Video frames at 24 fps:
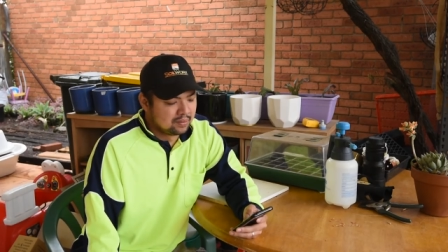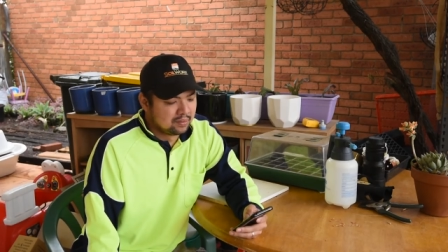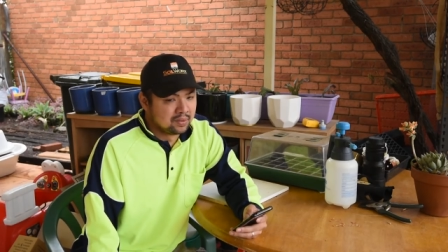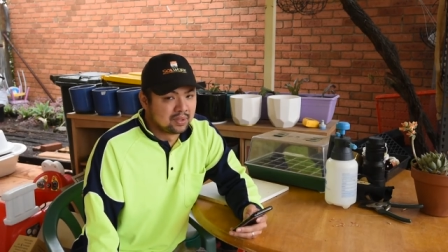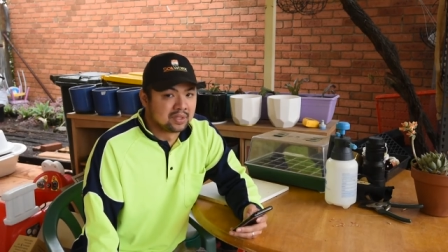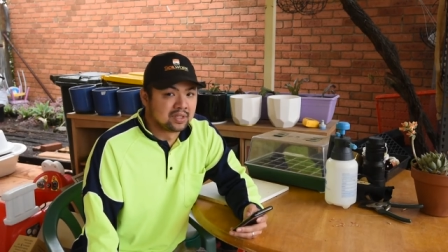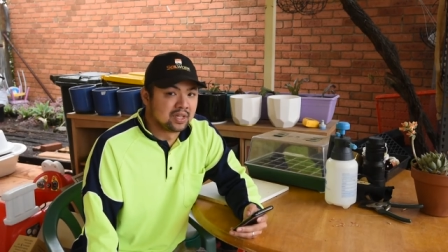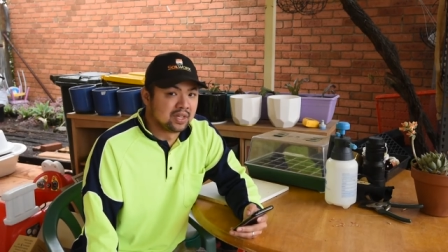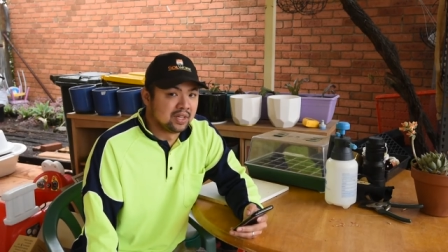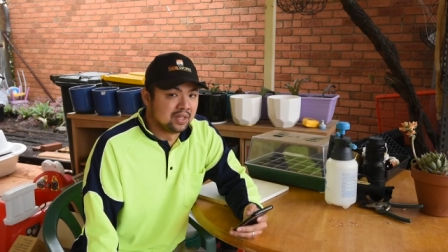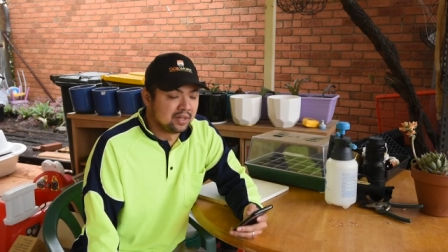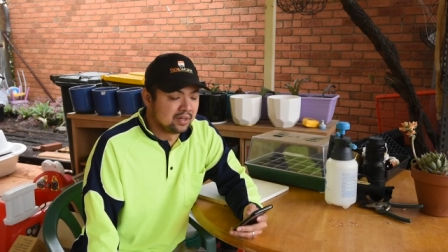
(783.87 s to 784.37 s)

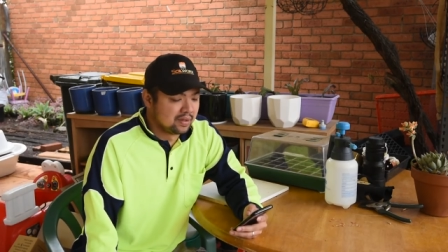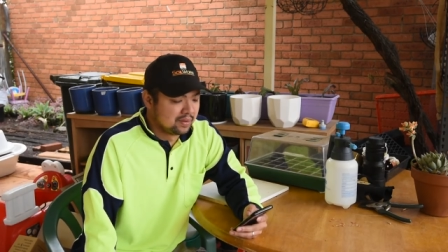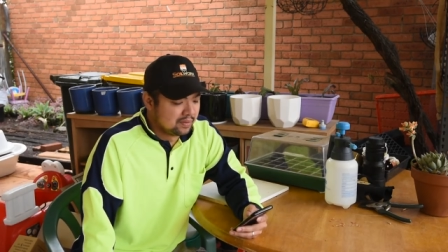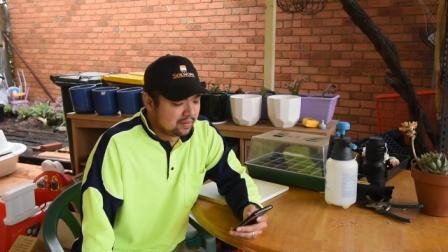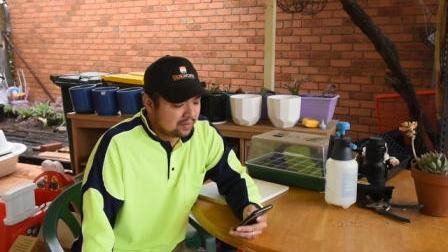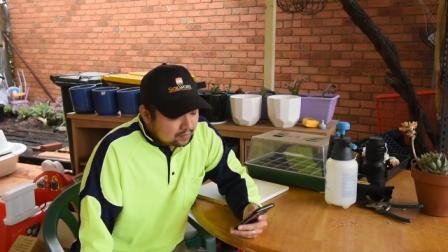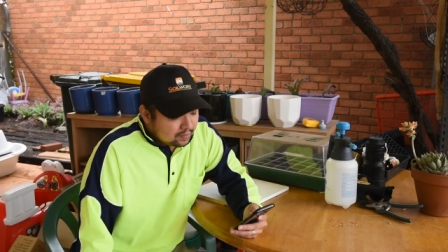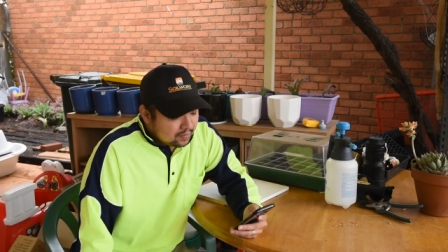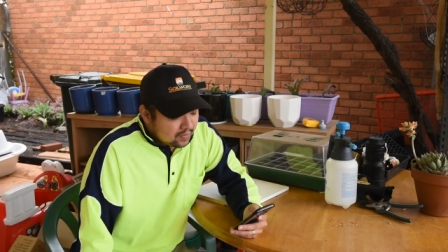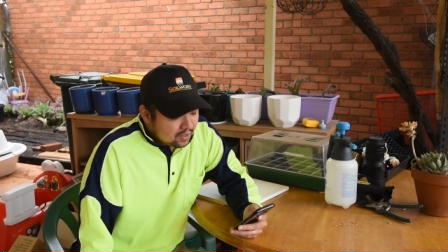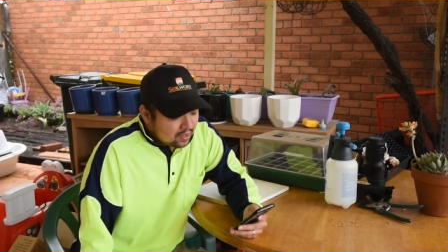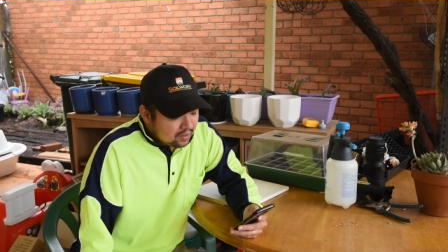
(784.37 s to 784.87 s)
We'll see.
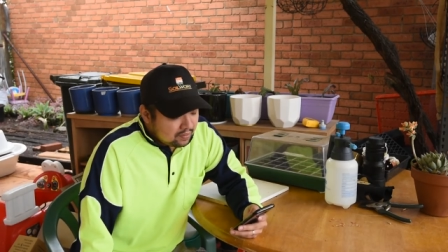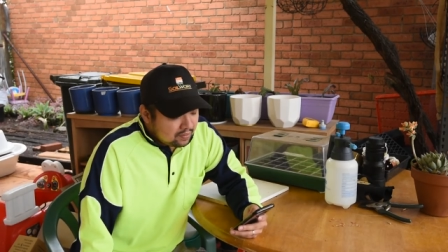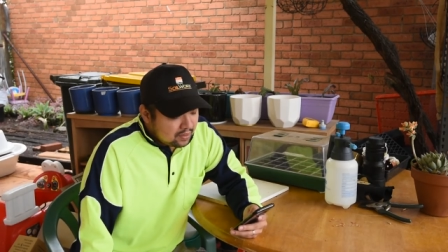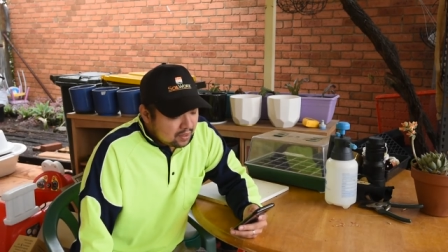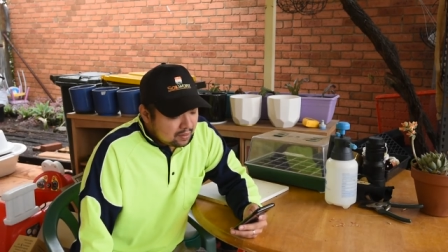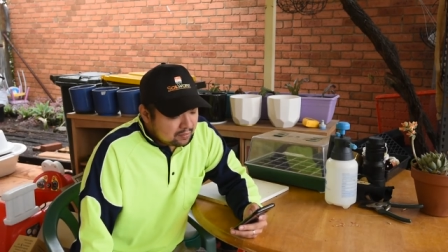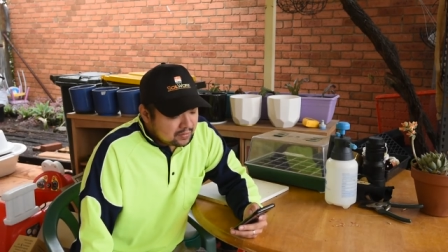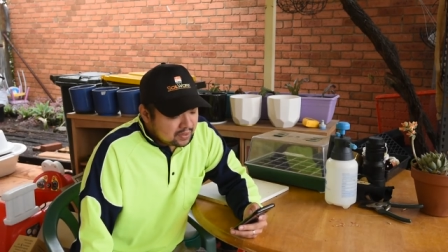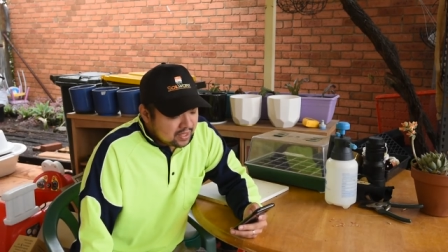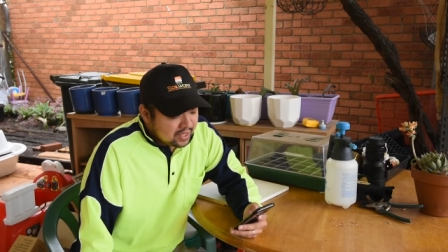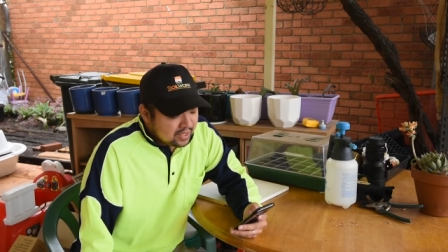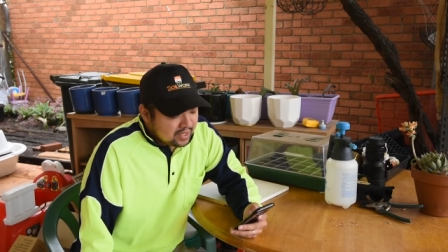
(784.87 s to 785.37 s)

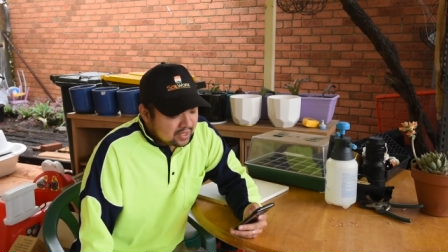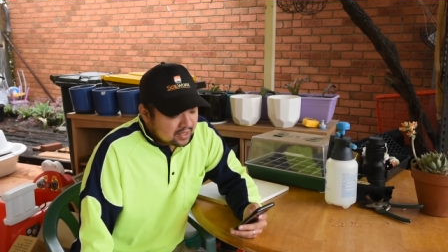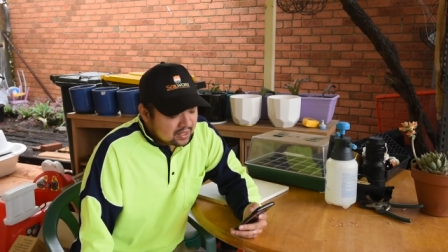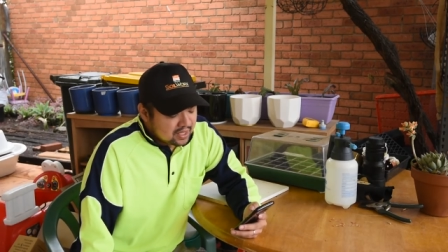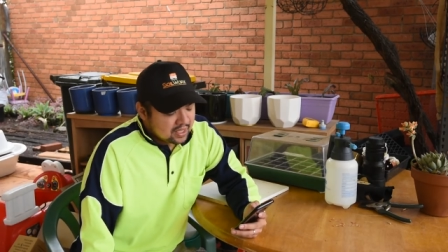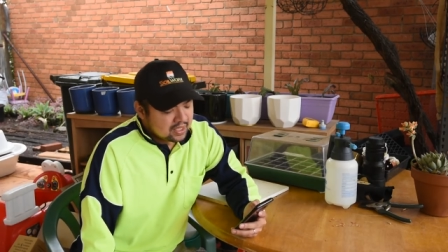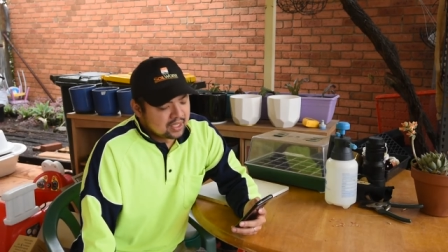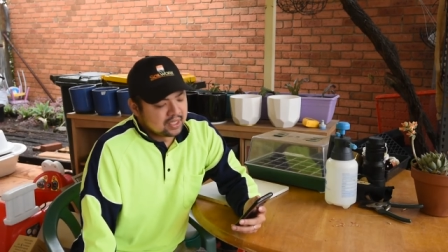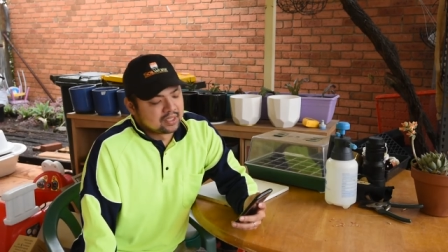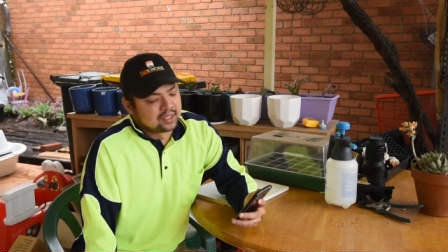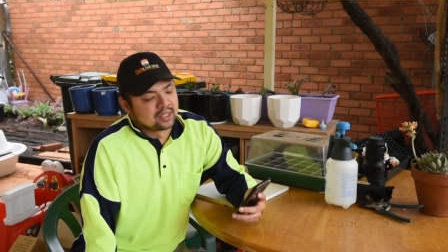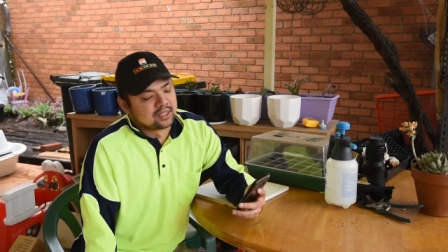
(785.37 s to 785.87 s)
From
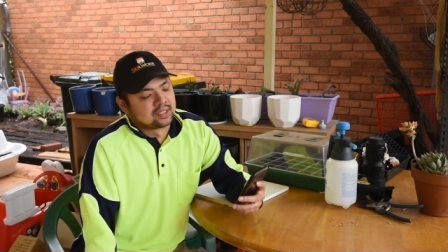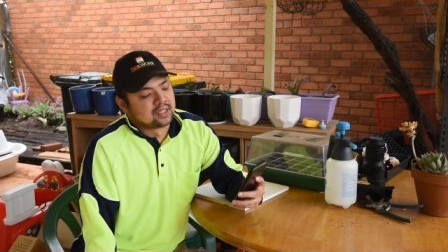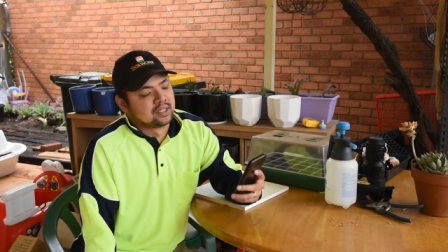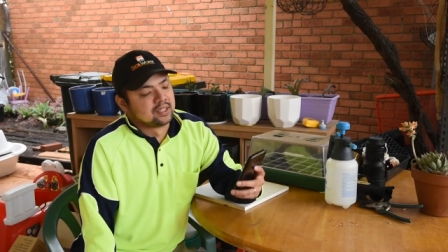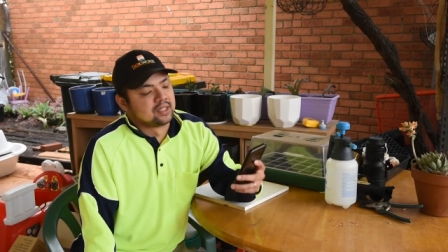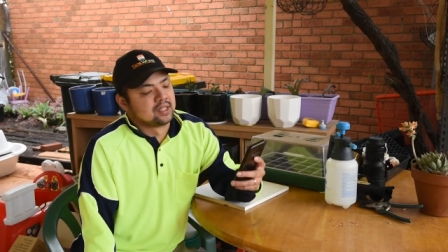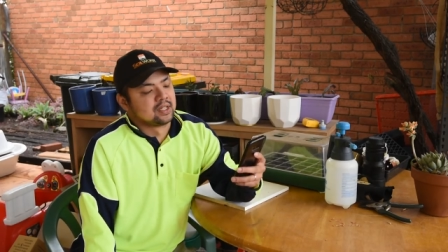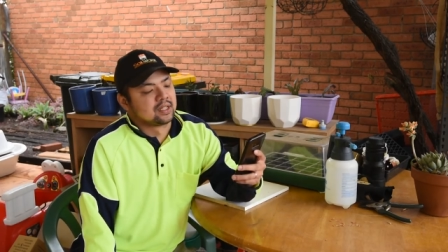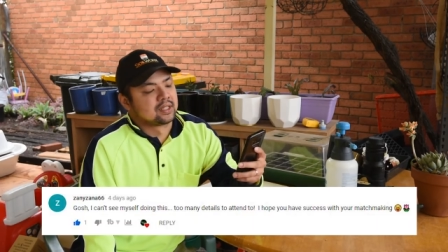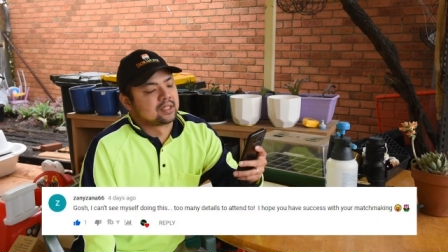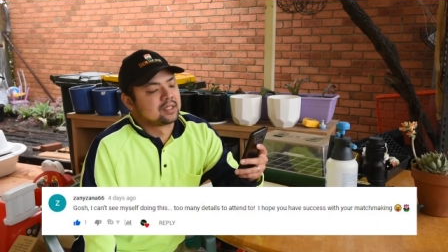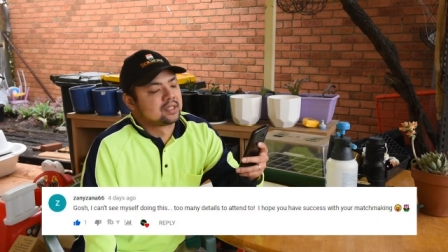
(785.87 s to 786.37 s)
Zainizana
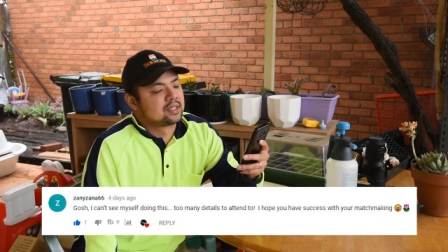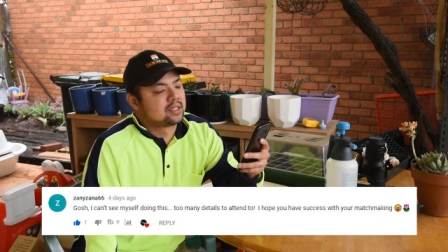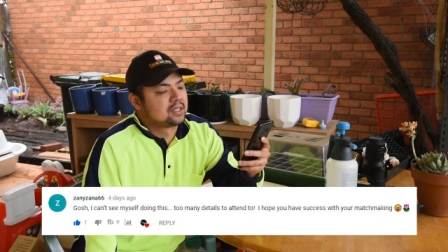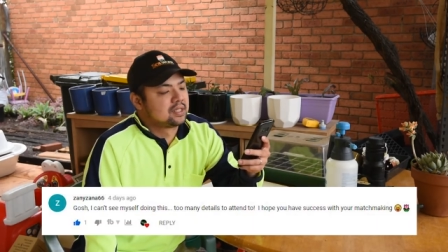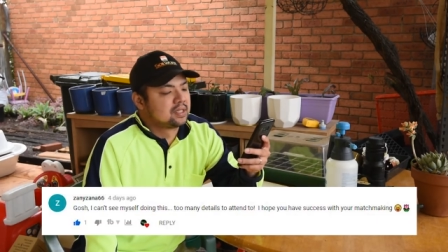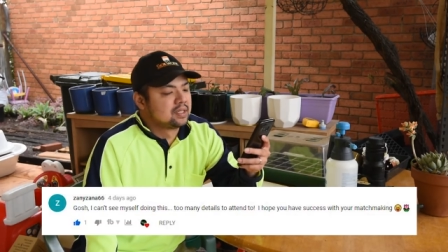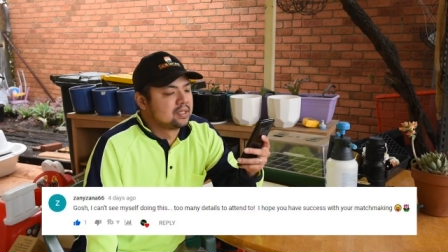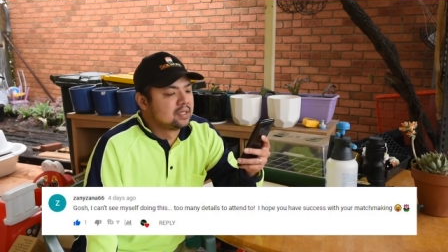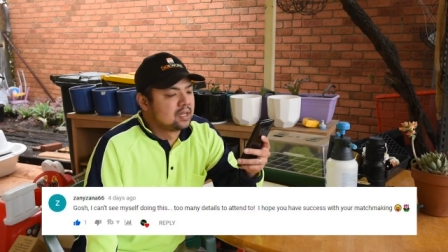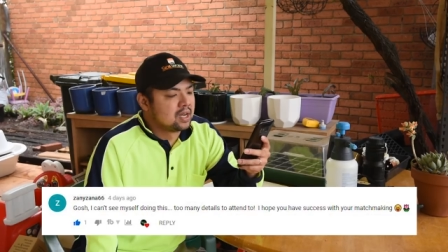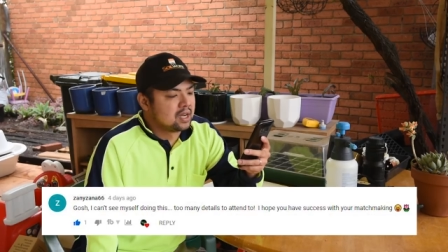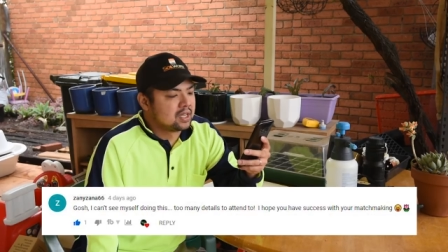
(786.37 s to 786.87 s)

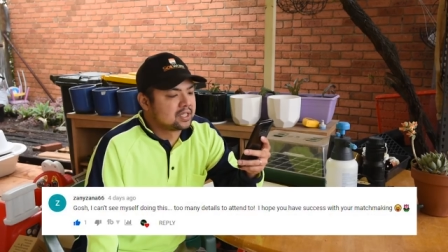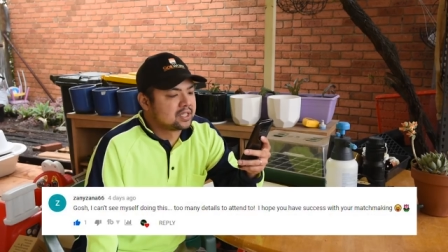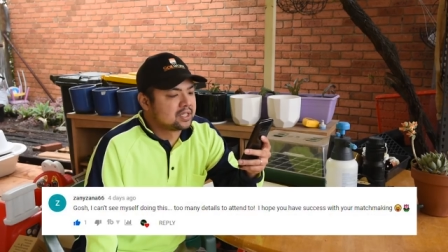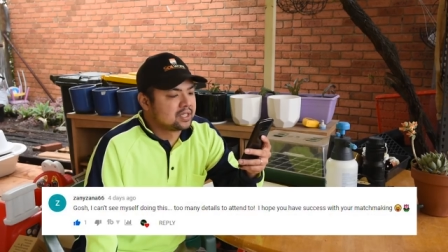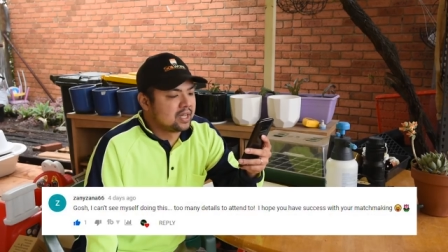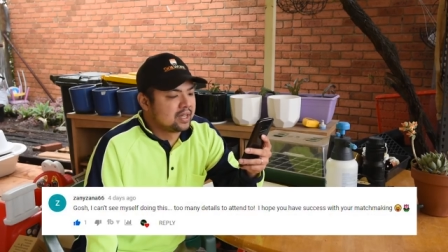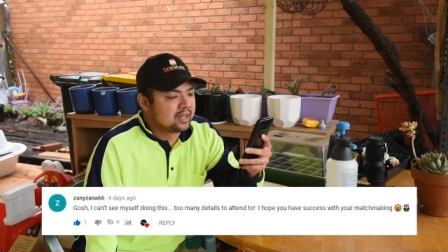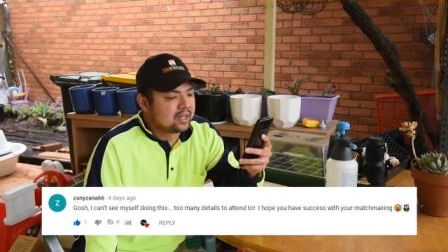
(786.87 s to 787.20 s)
66 Gosh,